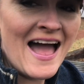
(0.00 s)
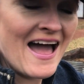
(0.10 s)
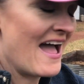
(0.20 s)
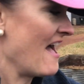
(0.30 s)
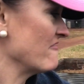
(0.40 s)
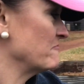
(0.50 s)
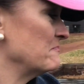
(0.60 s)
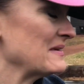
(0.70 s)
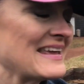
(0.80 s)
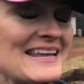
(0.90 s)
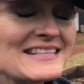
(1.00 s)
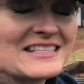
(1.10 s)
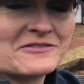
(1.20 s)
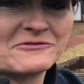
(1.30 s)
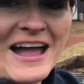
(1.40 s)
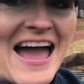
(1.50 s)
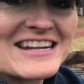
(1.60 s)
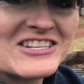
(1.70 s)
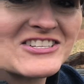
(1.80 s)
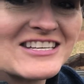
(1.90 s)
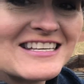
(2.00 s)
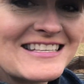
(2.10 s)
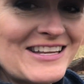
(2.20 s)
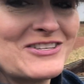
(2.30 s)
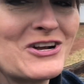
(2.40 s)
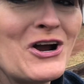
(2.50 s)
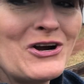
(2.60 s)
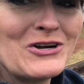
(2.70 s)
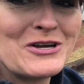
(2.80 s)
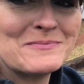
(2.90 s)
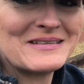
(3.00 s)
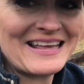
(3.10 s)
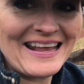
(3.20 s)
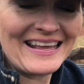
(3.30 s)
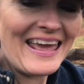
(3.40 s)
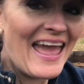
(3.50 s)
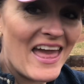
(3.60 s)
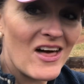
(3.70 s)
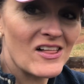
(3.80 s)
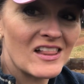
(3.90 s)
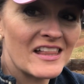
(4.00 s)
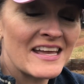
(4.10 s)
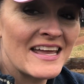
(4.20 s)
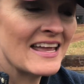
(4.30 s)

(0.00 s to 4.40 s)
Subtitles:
I have beets and radishes and turnips and kale